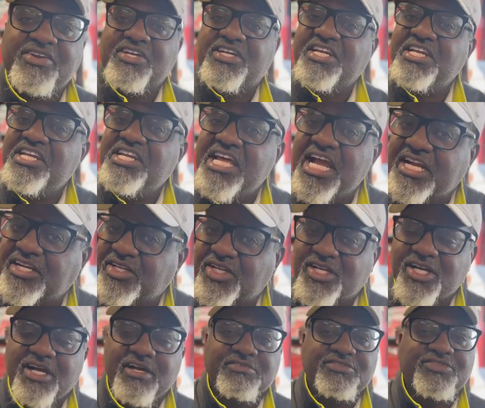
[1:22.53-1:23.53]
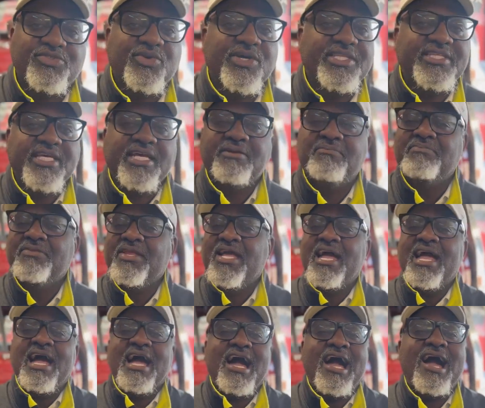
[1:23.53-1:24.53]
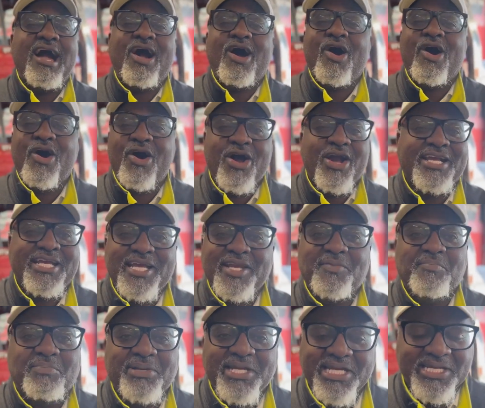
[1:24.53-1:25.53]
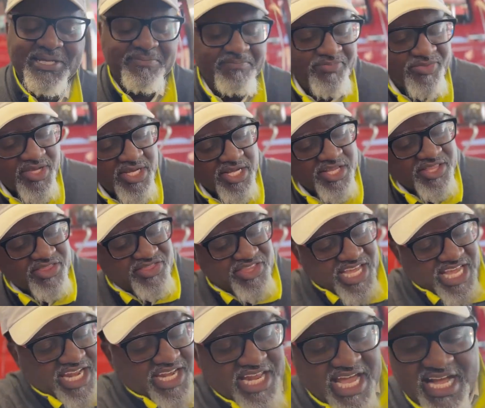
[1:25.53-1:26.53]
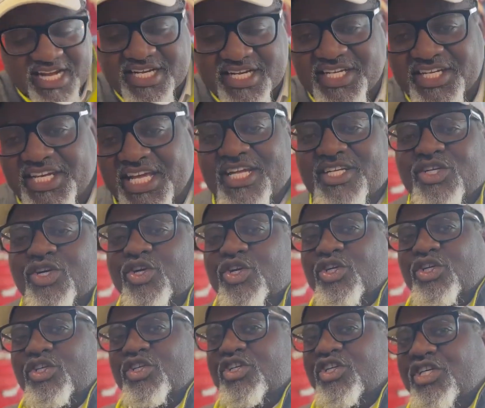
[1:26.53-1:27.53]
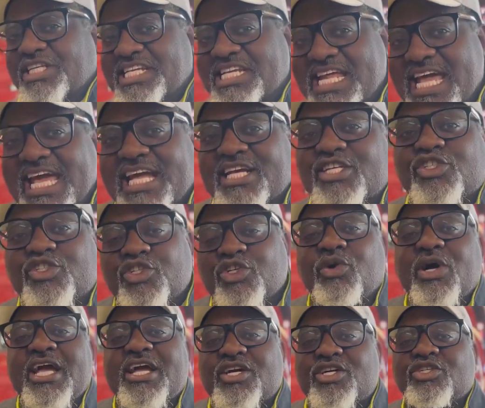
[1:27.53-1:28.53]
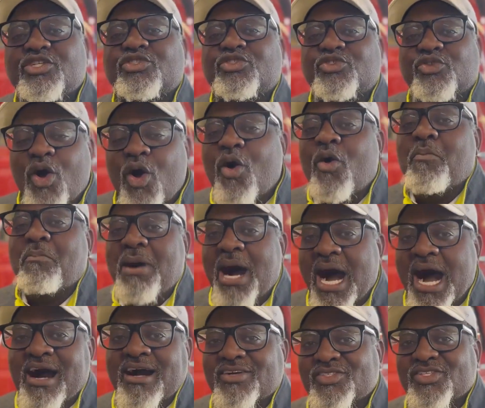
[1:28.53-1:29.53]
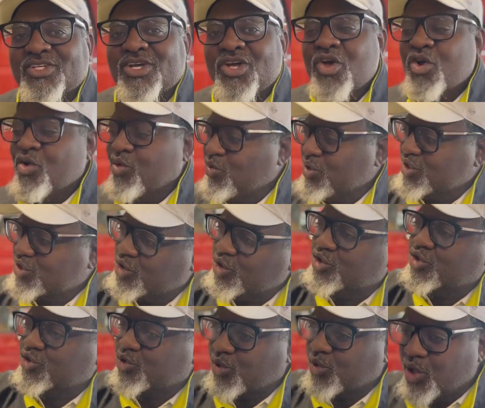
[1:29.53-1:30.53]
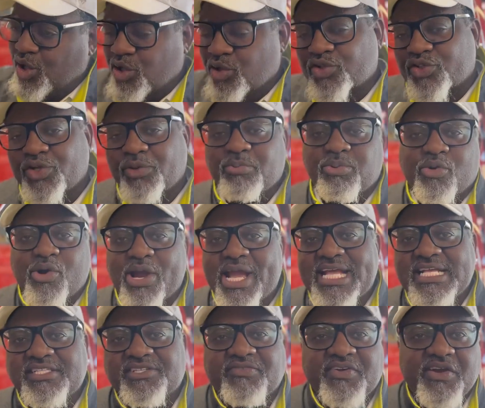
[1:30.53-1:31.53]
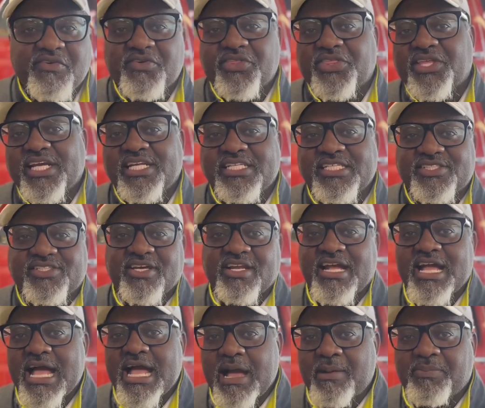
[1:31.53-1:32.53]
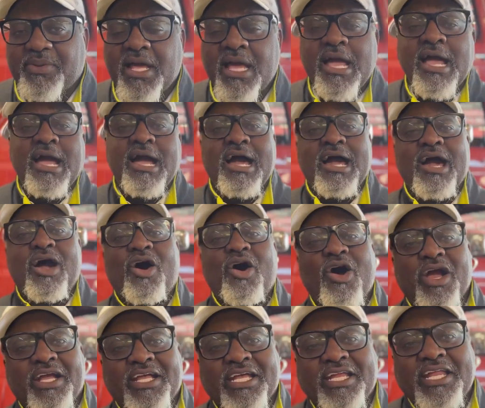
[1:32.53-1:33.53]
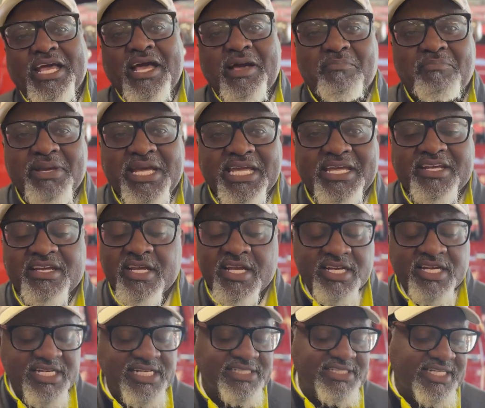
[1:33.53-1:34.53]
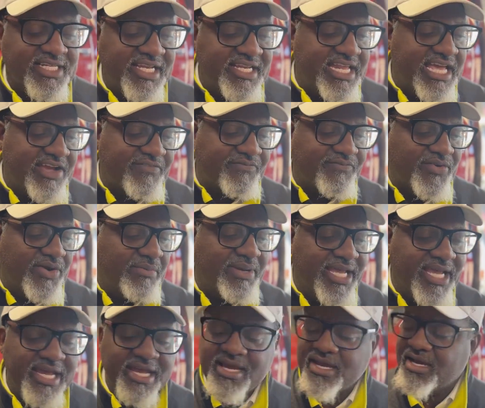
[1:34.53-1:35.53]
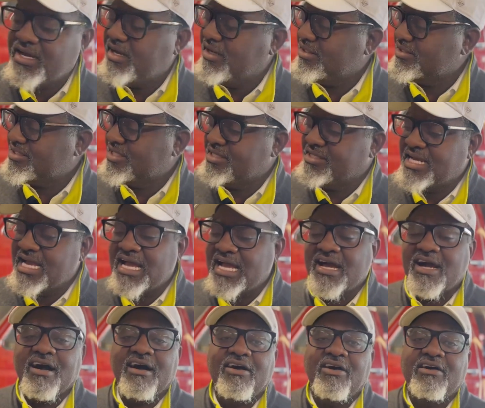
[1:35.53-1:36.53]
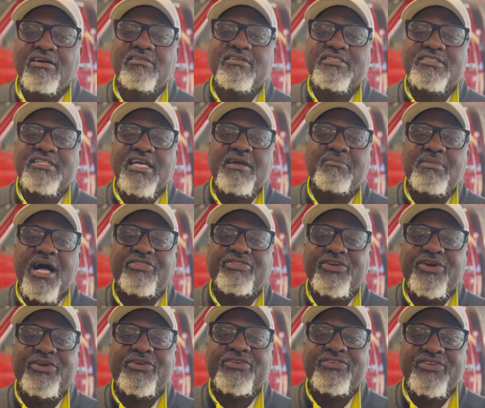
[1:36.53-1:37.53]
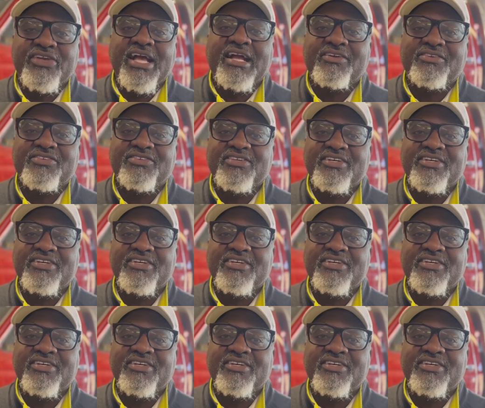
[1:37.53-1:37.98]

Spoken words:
connector comes with it. How hard can it be? Then that connector connects to a control box, which controls the brains of everything that's going to happen. How hard can that be? Because to connect from here to there only take about 30 seconds.